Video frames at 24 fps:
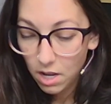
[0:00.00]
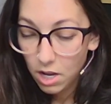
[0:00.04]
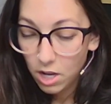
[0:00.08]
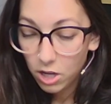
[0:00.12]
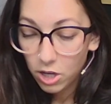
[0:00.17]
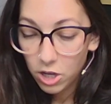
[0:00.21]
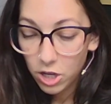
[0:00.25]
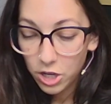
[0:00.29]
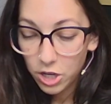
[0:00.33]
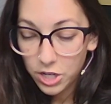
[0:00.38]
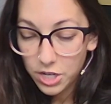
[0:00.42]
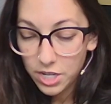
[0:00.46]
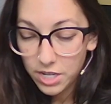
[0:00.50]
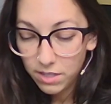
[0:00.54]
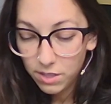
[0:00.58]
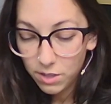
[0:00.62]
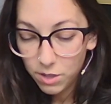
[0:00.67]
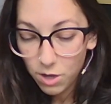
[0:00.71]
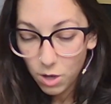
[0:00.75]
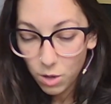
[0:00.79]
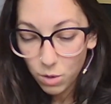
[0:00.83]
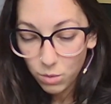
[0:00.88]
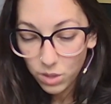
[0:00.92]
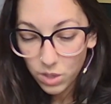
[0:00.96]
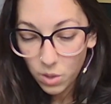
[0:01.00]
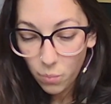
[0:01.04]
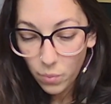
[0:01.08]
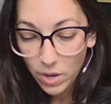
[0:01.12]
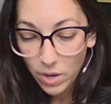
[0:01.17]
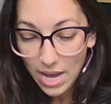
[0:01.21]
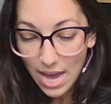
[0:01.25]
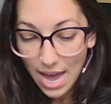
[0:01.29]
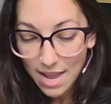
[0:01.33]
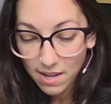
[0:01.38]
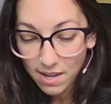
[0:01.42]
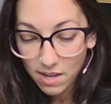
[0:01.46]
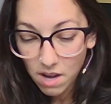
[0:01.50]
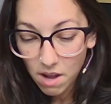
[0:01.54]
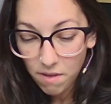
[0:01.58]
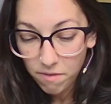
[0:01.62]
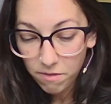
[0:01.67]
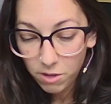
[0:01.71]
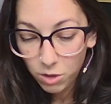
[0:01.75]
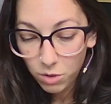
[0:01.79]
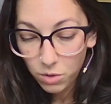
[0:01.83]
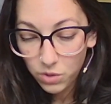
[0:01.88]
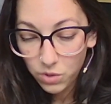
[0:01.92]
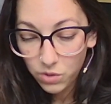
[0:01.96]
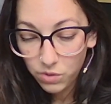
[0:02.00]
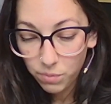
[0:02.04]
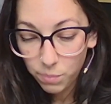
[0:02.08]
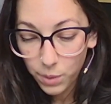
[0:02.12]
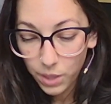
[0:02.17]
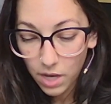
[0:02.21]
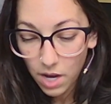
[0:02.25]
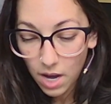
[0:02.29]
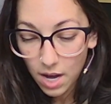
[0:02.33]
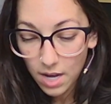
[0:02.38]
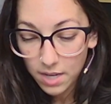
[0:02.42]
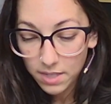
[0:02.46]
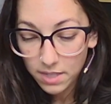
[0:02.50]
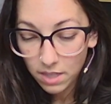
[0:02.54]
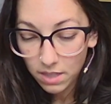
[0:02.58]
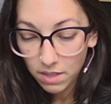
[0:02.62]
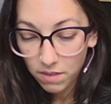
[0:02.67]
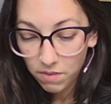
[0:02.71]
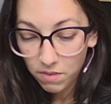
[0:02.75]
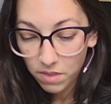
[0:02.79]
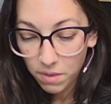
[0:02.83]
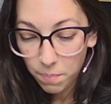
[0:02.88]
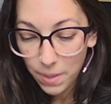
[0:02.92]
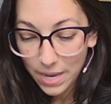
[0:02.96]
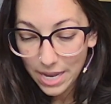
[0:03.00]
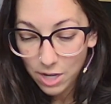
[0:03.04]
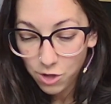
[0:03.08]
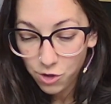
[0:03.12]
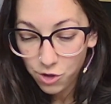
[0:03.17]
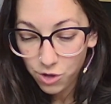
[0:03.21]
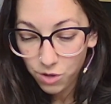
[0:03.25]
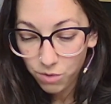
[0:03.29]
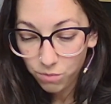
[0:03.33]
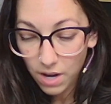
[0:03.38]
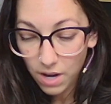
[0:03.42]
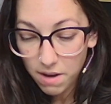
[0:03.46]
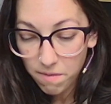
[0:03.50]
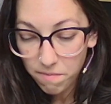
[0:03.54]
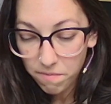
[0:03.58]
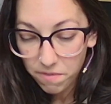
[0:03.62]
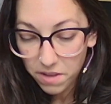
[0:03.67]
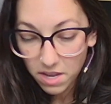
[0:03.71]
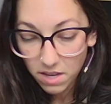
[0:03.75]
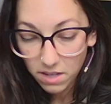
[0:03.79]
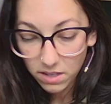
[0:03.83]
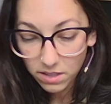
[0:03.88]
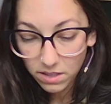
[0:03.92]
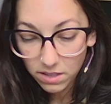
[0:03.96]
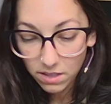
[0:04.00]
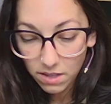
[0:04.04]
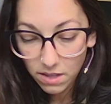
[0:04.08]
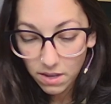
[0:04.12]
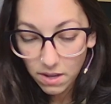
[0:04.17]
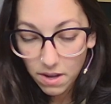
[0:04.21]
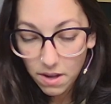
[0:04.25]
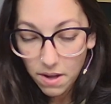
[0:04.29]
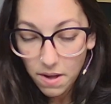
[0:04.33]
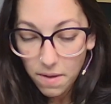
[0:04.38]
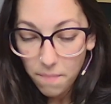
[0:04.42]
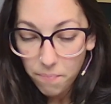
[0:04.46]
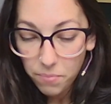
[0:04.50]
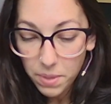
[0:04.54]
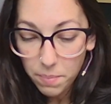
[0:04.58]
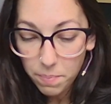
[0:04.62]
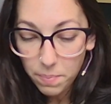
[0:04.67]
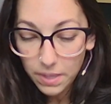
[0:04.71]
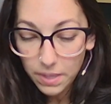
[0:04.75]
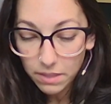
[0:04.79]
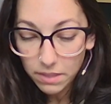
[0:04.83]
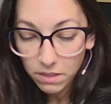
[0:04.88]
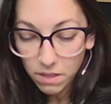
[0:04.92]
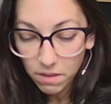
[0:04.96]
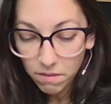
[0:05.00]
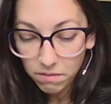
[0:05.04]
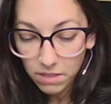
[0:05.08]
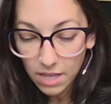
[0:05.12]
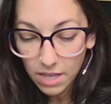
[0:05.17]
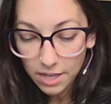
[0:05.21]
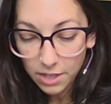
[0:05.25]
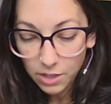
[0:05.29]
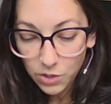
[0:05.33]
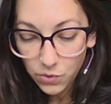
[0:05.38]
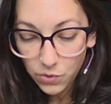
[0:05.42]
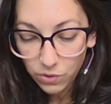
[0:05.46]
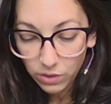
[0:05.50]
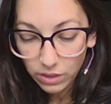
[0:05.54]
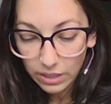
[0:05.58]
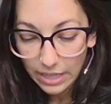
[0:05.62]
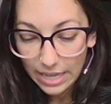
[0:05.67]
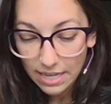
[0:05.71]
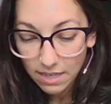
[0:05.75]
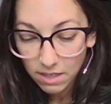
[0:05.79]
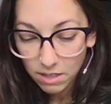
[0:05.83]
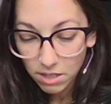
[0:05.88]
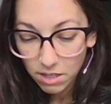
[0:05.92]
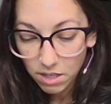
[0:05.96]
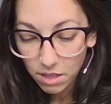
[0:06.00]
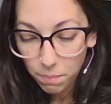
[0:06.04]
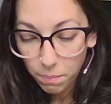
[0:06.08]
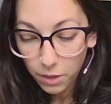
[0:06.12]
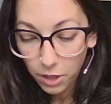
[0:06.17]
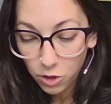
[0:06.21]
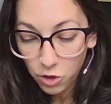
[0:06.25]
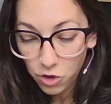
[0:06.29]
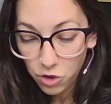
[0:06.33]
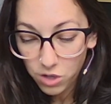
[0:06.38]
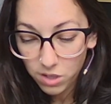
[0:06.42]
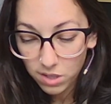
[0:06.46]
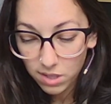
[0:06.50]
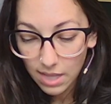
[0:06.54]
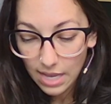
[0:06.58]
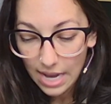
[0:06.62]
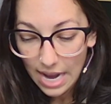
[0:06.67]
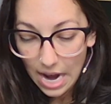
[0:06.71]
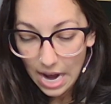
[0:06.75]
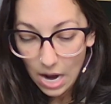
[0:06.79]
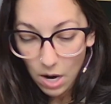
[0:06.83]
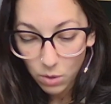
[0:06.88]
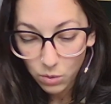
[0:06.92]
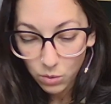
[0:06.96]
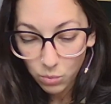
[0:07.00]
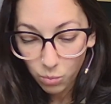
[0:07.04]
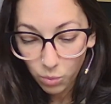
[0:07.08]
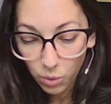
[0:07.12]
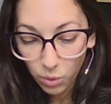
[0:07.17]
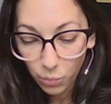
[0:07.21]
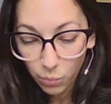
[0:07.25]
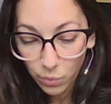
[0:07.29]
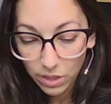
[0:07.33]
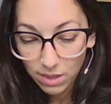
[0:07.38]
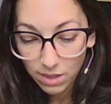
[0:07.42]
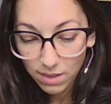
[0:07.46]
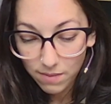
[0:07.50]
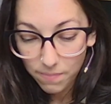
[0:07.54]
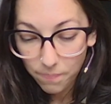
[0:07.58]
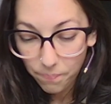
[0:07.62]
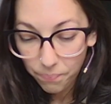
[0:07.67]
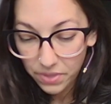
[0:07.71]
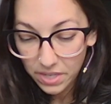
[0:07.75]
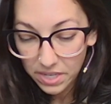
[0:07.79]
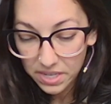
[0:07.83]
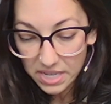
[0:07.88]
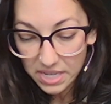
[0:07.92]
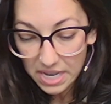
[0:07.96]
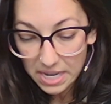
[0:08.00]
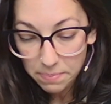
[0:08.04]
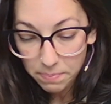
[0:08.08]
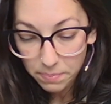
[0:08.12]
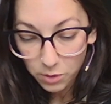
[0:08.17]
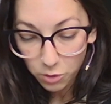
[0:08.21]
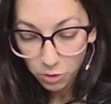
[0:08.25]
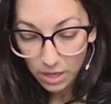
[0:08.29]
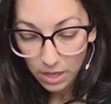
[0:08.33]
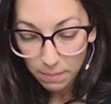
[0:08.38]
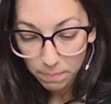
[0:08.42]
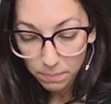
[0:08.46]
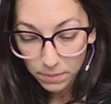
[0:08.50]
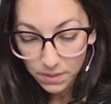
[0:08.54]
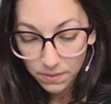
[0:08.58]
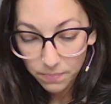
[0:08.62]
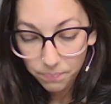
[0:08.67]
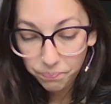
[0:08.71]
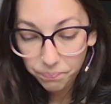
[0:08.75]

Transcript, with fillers: Goodness knows that we had enough clues from the conduct of the patient Renfield. The bundle of letters relating to the purchase of the house were with the typescript.